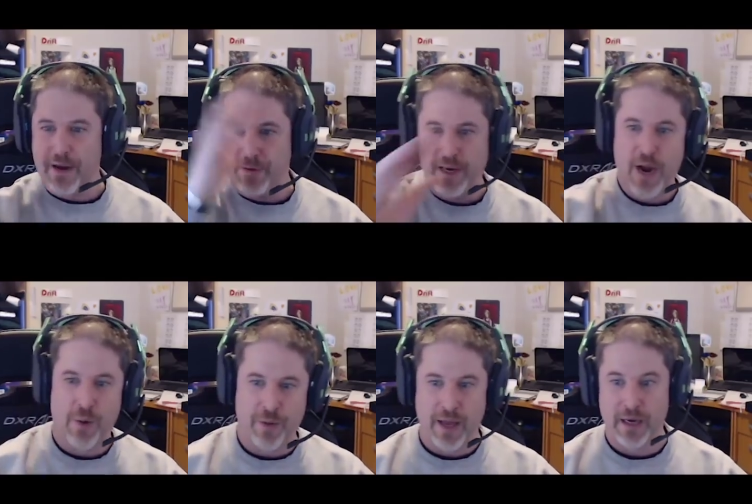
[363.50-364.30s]
every
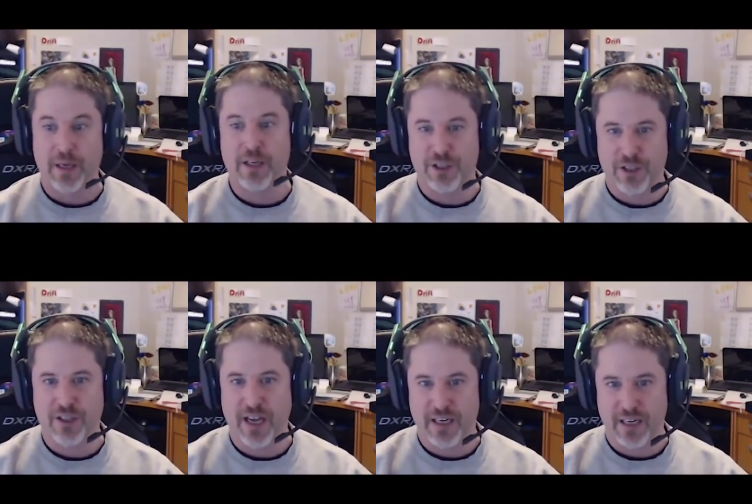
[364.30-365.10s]
now and then you
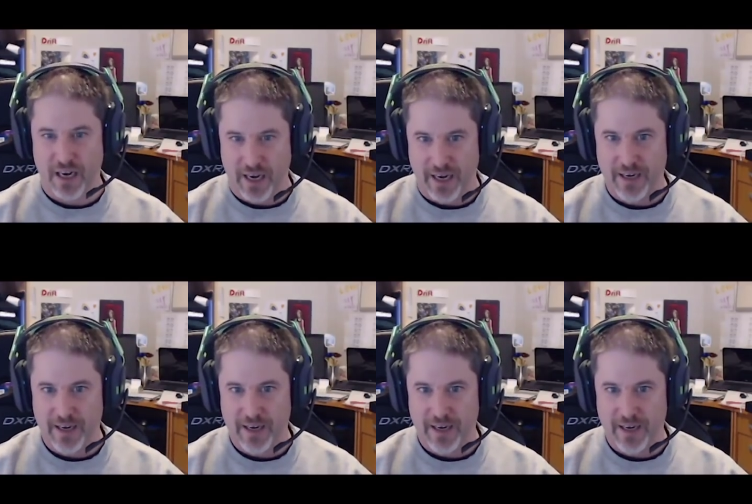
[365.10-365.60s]
just get cut,